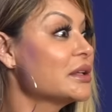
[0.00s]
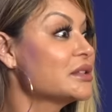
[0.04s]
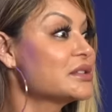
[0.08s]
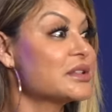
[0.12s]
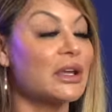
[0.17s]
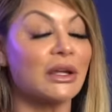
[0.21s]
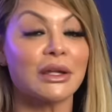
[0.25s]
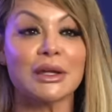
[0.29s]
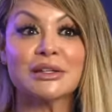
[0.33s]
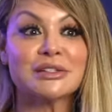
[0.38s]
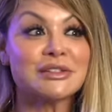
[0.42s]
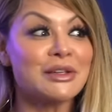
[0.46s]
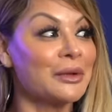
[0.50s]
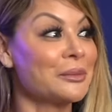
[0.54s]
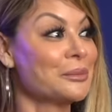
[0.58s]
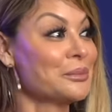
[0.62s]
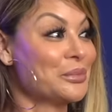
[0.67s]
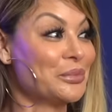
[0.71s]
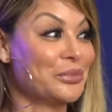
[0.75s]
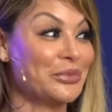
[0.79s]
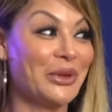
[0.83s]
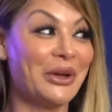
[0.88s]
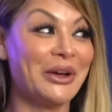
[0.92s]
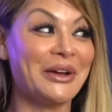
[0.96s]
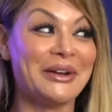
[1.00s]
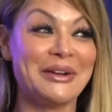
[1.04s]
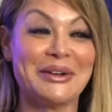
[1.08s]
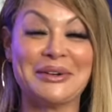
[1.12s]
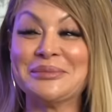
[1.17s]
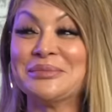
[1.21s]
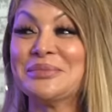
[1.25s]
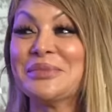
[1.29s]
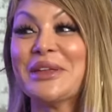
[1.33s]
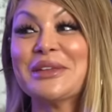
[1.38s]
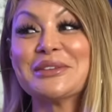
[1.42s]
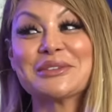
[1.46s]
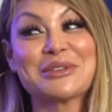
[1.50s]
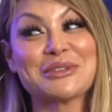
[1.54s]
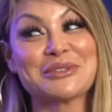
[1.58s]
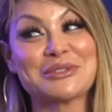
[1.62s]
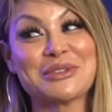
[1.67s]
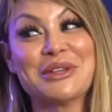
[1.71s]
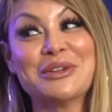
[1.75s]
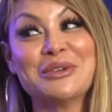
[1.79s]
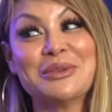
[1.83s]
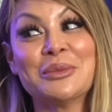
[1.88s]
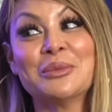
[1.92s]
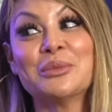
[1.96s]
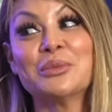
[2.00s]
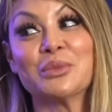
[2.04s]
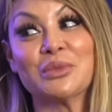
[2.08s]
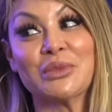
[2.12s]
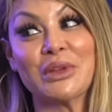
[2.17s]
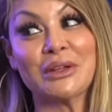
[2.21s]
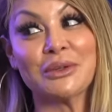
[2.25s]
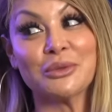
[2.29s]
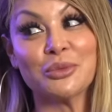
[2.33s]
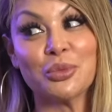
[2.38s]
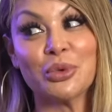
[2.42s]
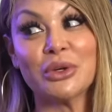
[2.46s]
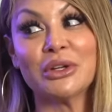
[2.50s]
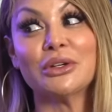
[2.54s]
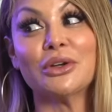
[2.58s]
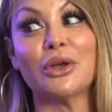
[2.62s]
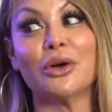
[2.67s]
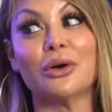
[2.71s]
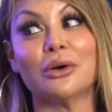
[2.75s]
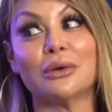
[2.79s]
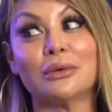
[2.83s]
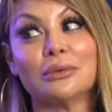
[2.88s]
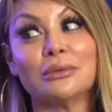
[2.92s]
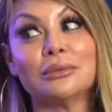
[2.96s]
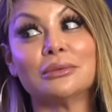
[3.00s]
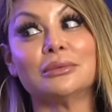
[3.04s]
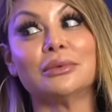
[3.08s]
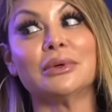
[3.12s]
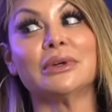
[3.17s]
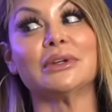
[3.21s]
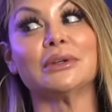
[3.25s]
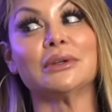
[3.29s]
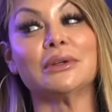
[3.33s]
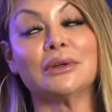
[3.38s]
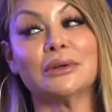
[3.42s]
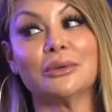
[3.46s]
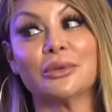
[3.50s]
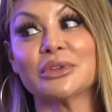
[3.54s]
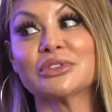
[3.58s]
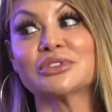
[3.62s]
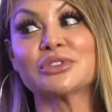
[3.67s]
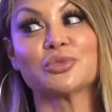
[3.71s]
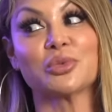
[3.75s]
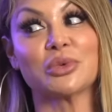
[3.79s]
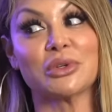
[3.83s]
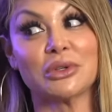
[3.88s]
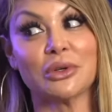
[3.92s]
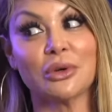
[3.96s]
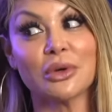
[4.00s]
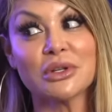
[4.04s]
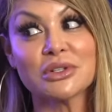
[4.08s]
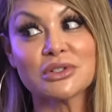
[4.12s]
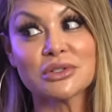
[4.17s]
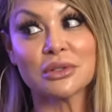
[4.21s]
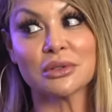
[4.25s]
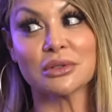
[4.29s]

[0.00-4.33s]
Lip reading: it's like, it's because we know. It's because we know each